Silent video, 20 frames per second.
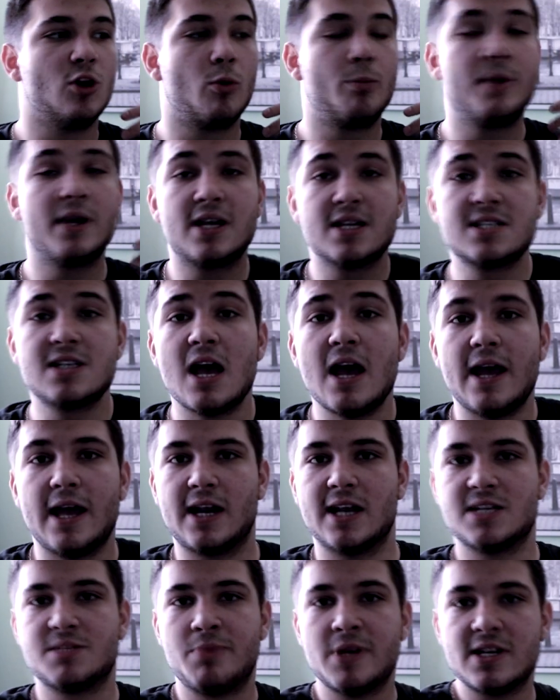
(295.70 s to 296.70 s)
because
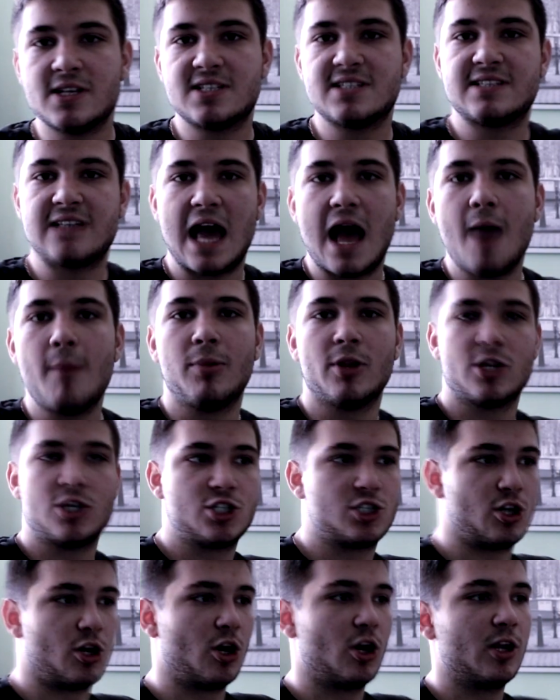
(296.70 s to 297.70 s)
it has been
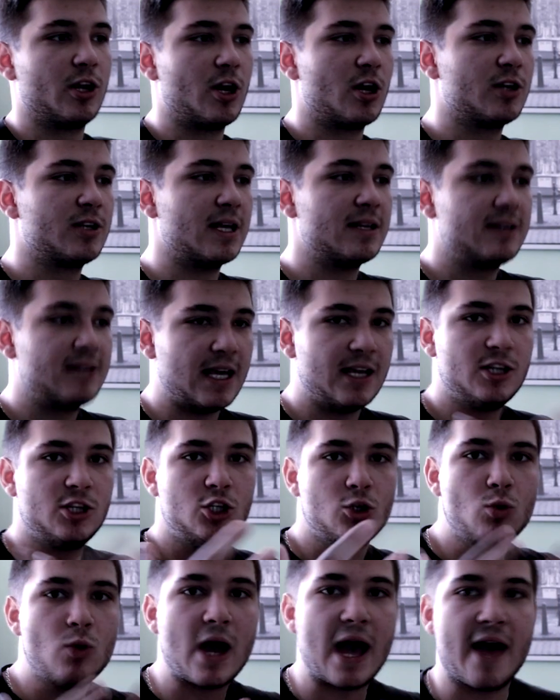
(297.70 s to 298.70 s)
established earlier that they
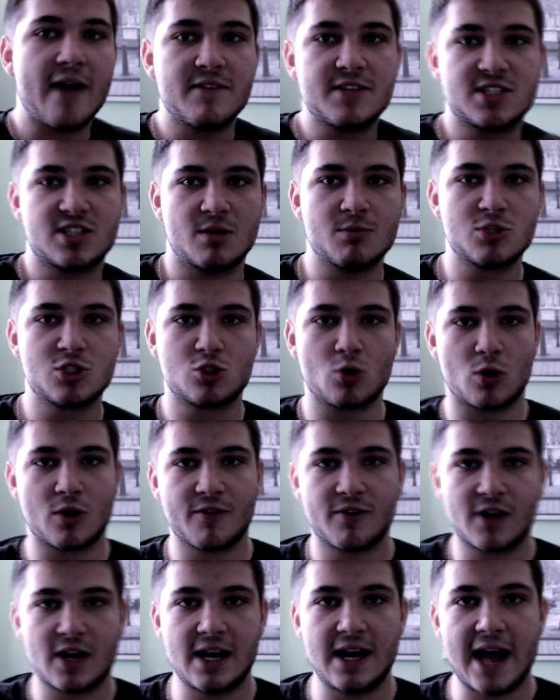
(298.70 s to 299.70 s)
do have some sort
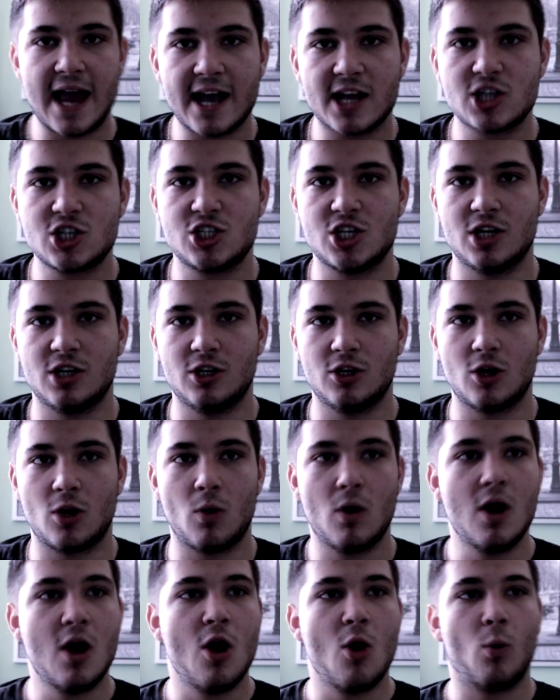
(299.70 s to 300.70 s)
of connection,
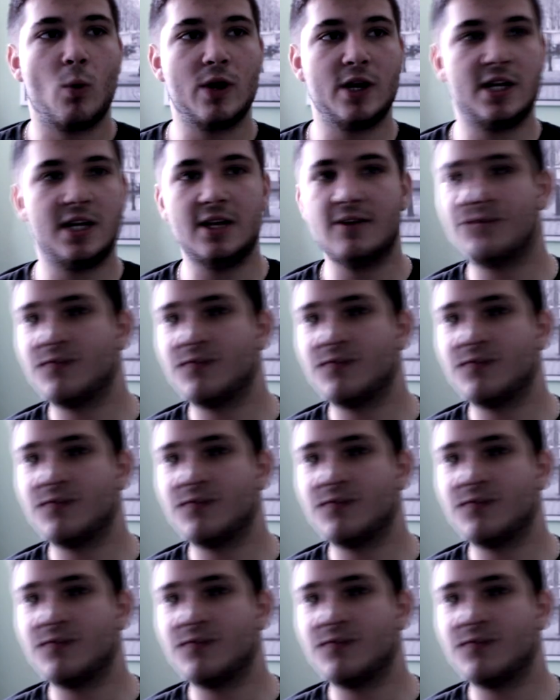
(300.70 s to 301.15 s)
when he